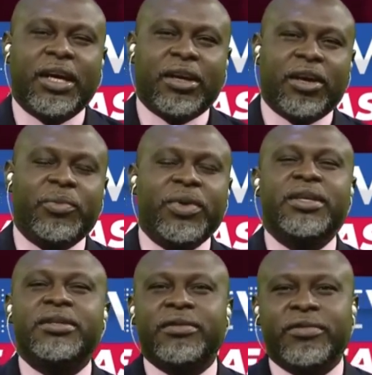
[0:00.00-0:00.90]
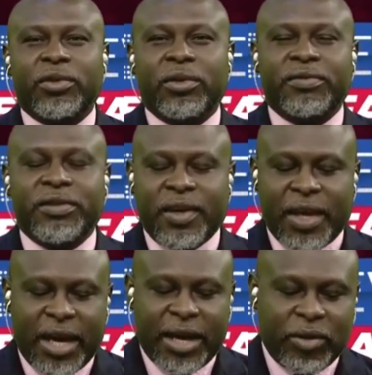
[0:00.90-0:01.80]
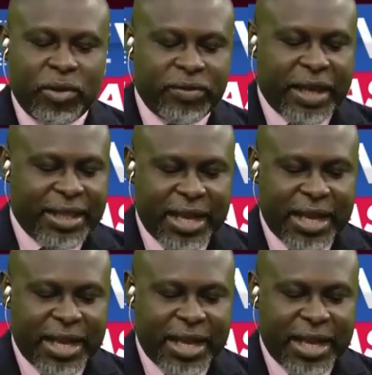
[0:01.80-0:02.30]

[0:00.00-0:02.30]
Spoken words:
companies involved, and all of that.